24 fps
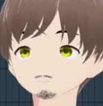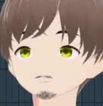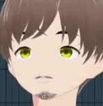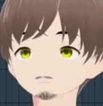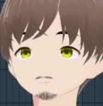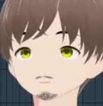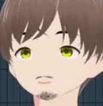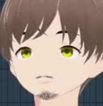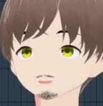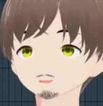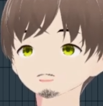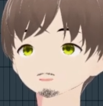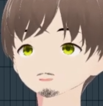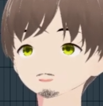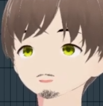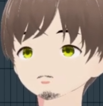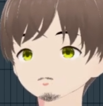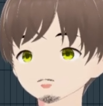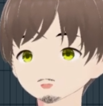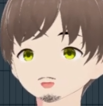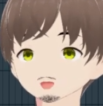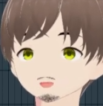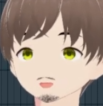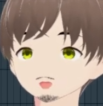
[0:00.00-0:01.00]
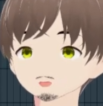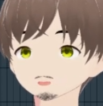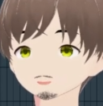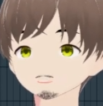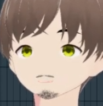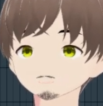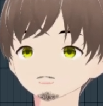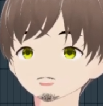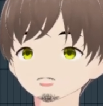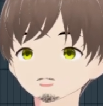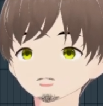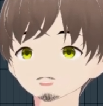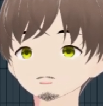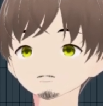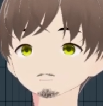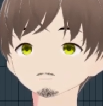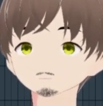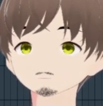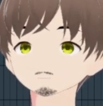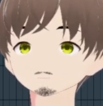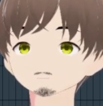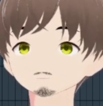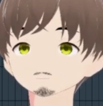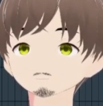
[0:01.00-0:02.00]
This is Fruity Compressor.
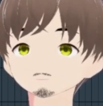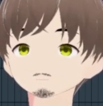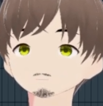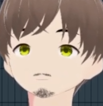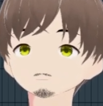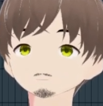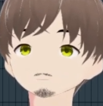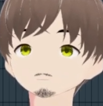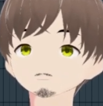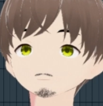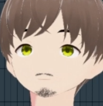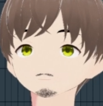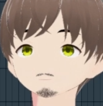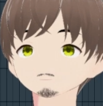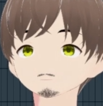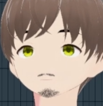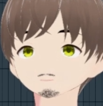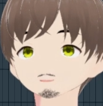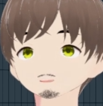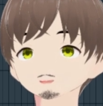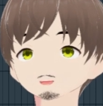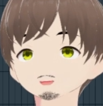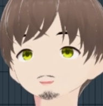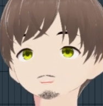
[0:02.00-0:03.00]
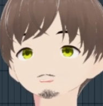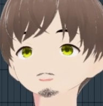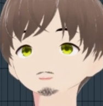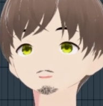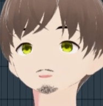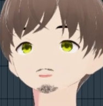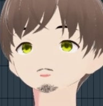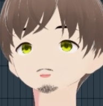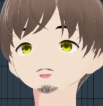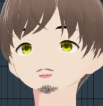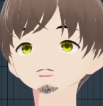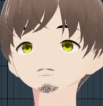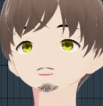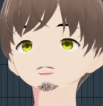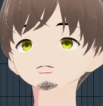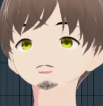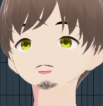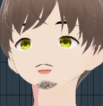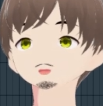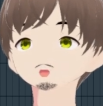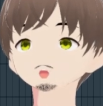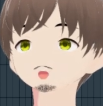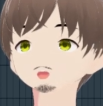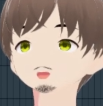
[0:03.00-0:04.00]
Then we have Fruity
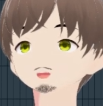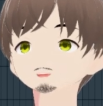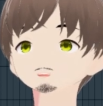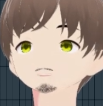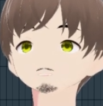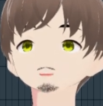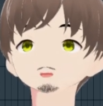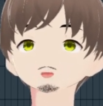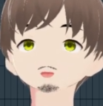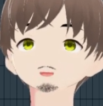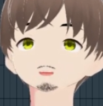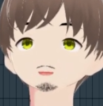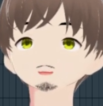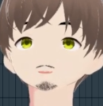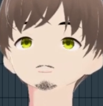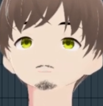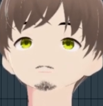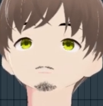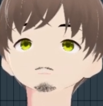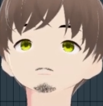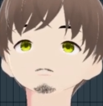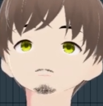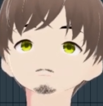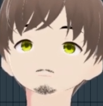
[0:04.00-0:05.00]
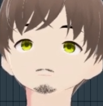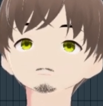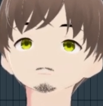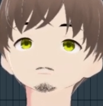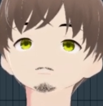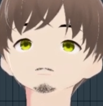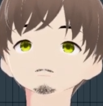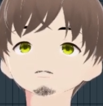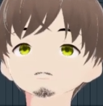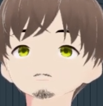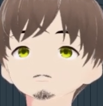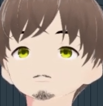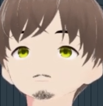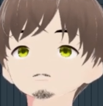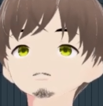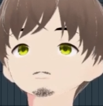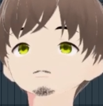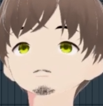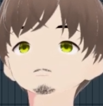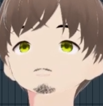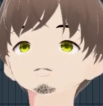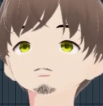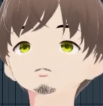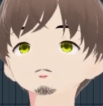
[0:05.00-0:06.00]
Stereo Enhancement.
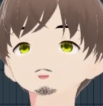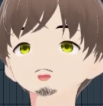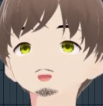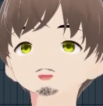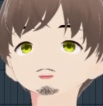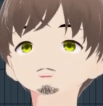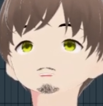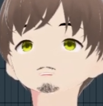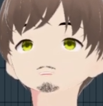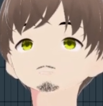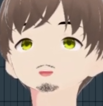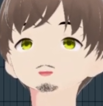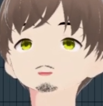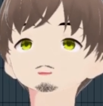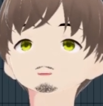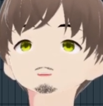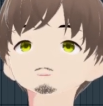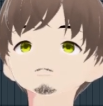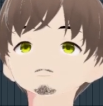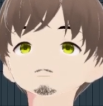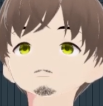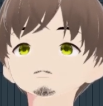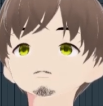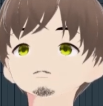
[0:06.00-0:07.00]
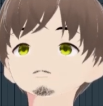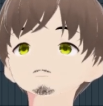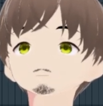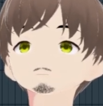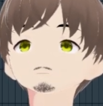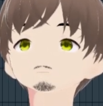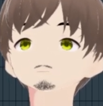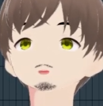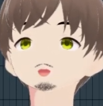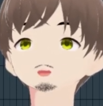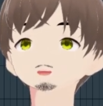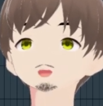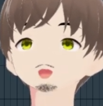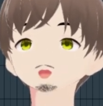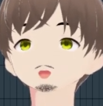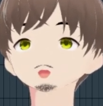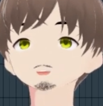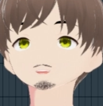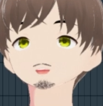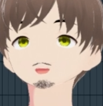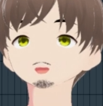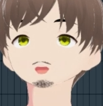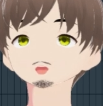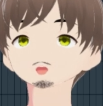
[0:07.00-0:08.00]
Then we have
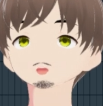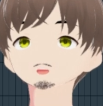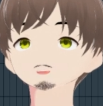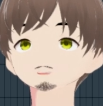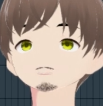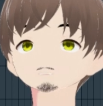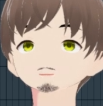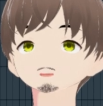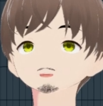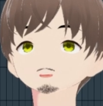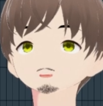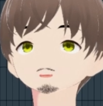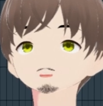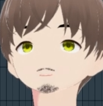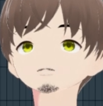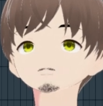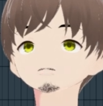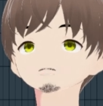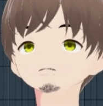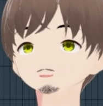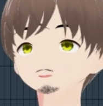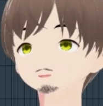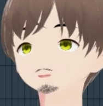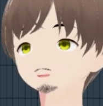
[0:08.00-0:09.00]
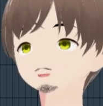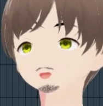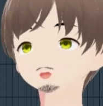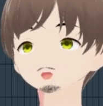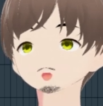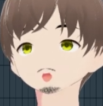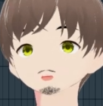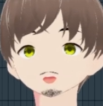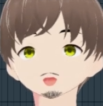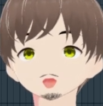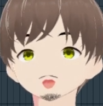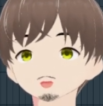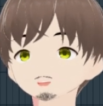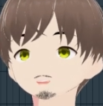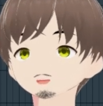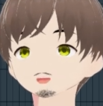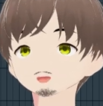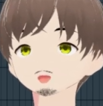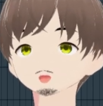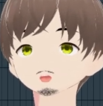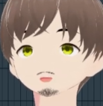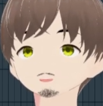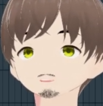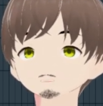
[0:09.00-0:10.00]
Multi-Band Compressor. This is Fruity Multi-Band
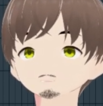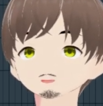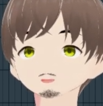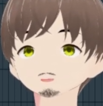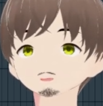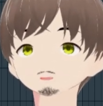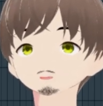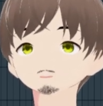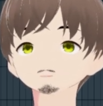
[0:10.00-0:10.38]
Compressor.